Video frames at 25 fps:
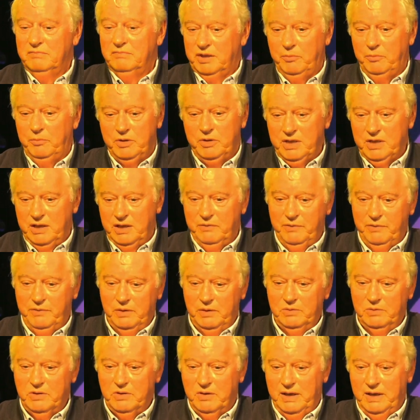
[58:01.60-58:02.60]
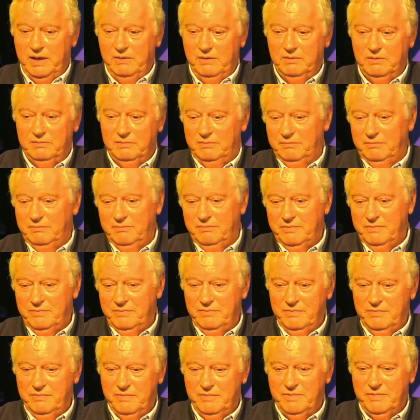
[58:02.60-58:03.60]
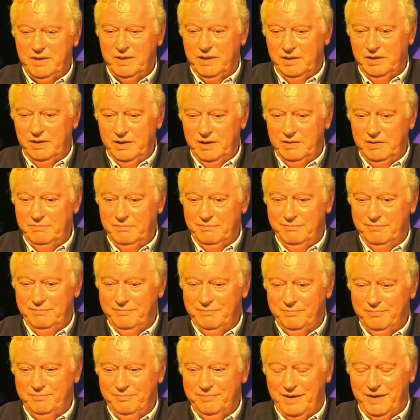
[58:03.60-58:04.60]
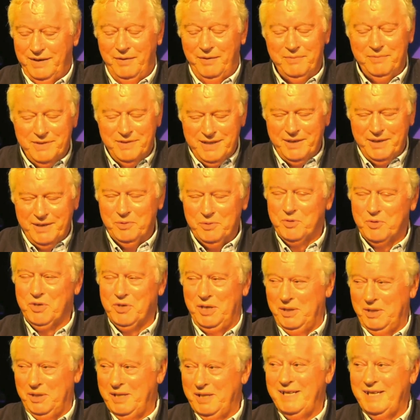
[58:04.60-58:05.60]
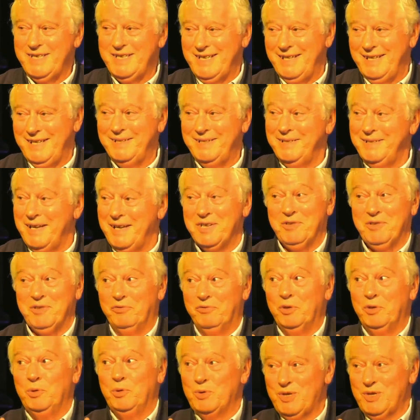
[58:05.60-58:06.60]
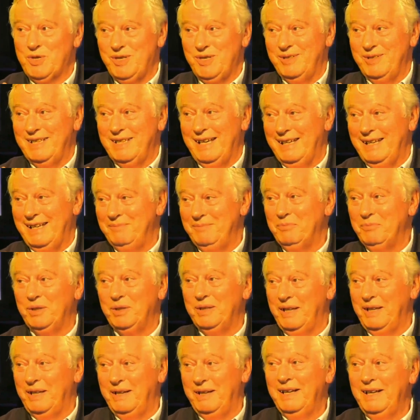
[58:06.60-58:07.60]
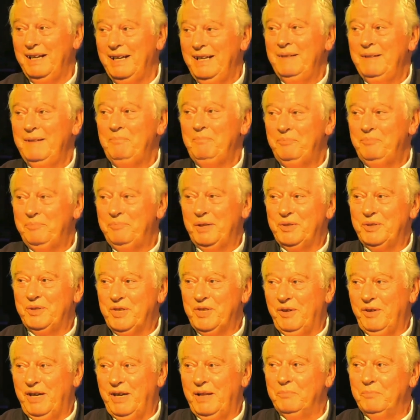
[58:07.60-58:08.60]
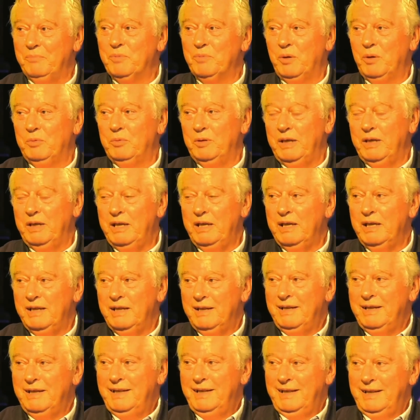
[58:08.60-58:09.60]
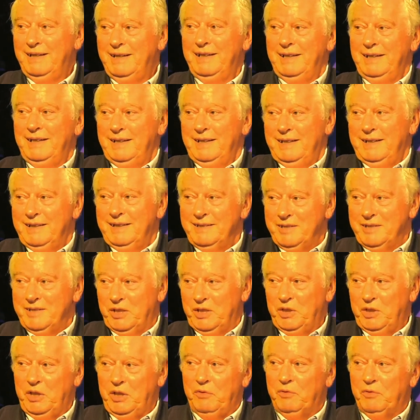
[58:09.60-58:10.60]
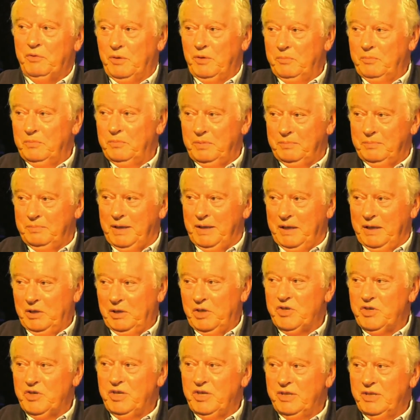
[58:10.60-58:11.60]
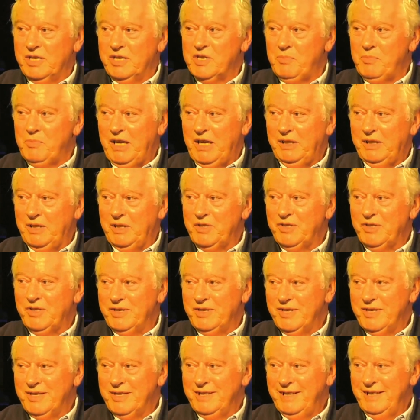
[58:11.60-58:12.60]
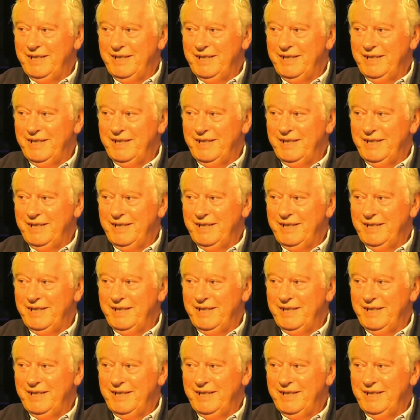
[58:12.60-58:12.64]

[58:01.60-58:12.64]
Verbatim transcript: "Can we take the filter out?" And Charlie, I doubt Charlie said, "Yes, of course you can." But yeah. but Joan probably turned it from English into Spanish as a